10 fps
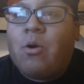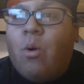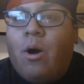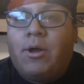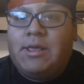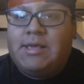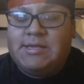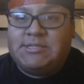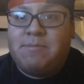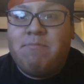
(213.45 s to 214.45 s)
quality
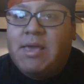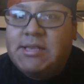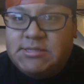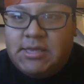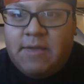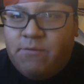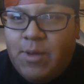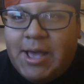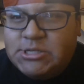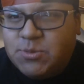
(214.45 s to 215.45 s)
is amazing, if
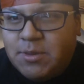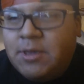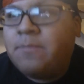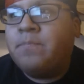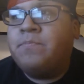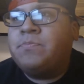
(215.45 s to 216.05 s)
you ask me.